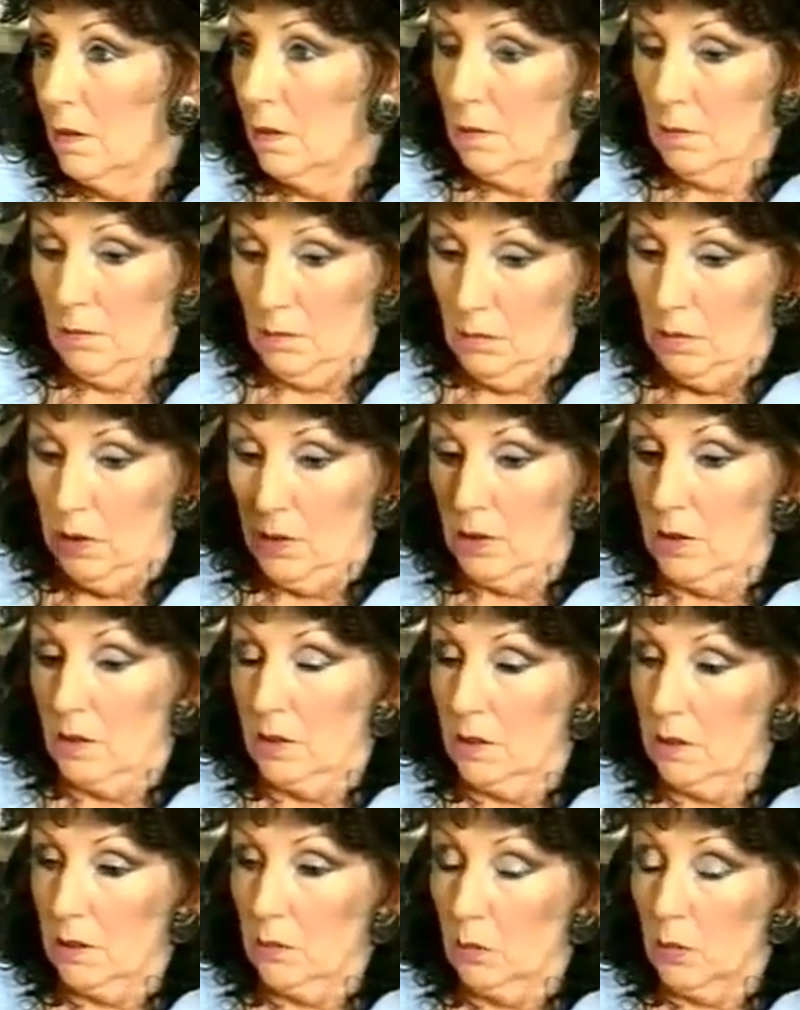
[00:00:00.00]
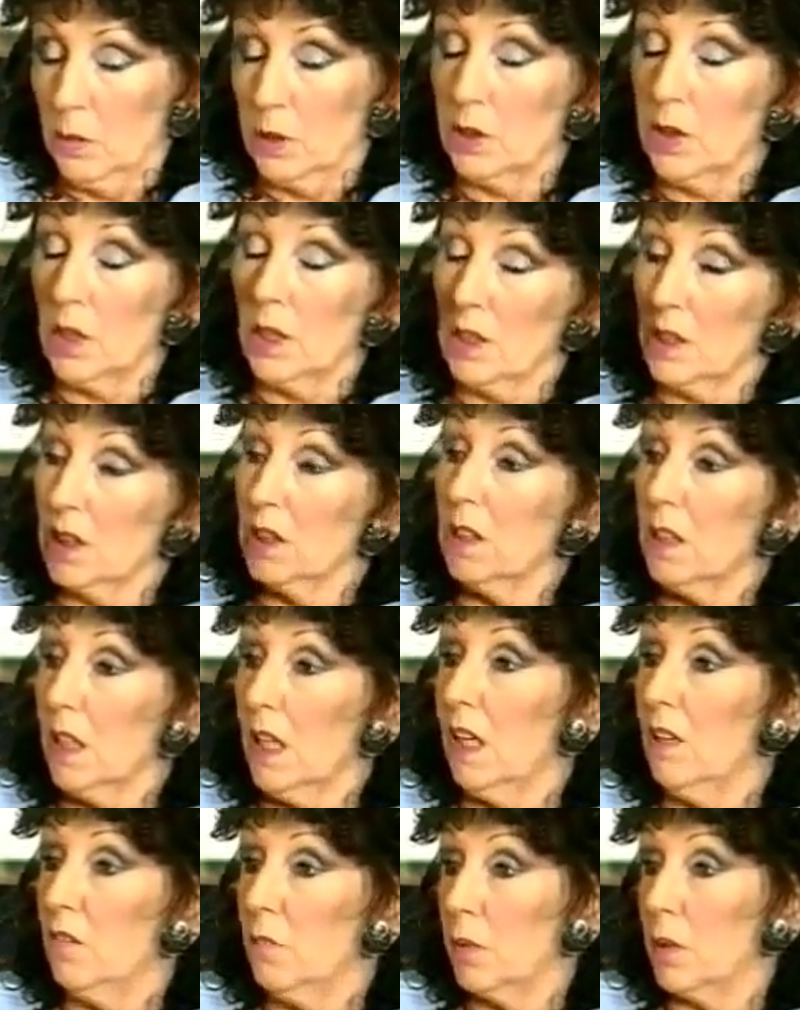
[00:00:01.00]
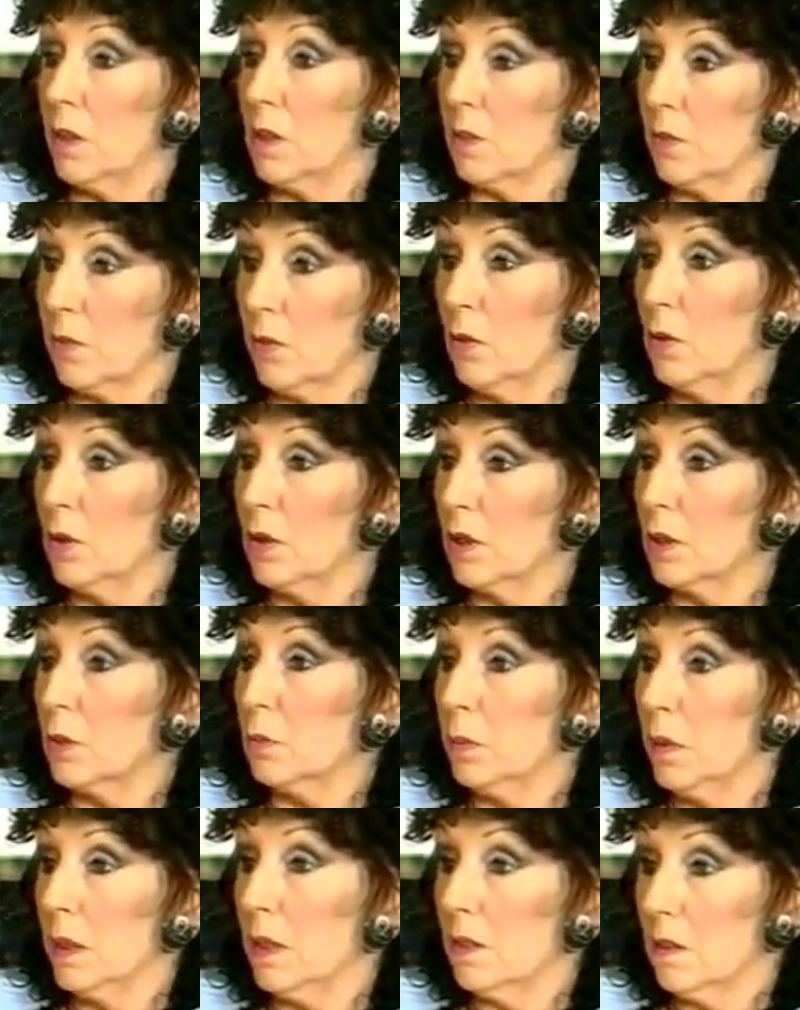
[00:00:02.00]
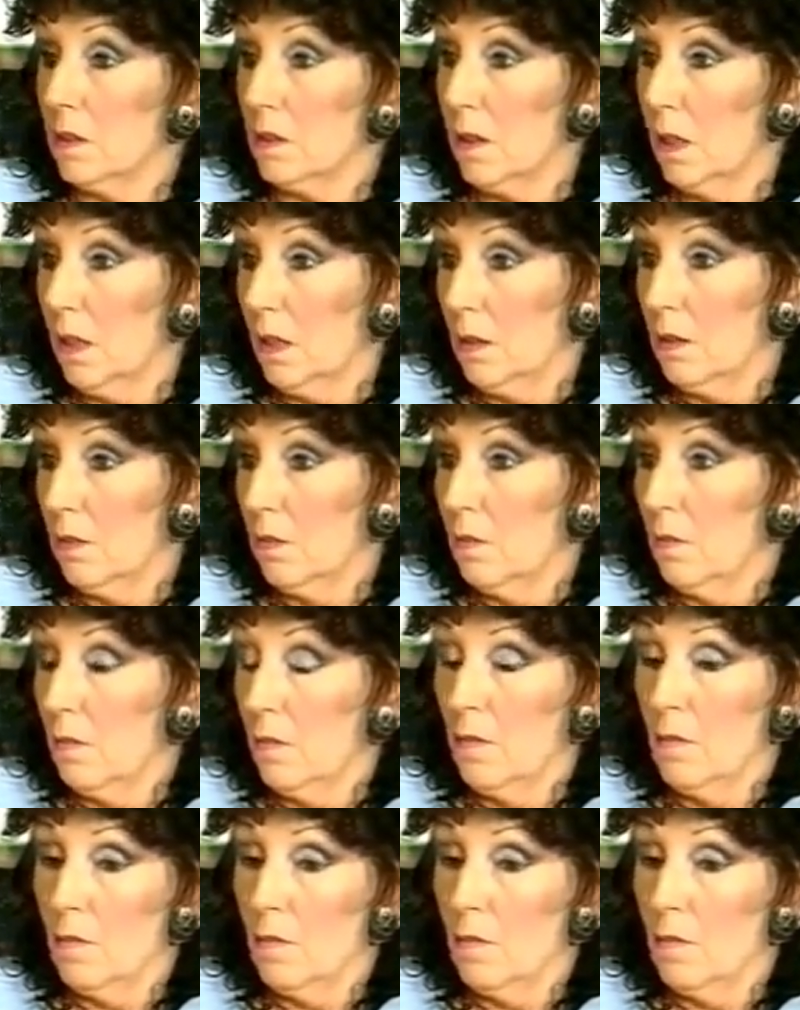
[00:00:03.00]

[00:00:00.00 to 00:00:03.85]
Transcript: which I still have, but he's fallen to bits now.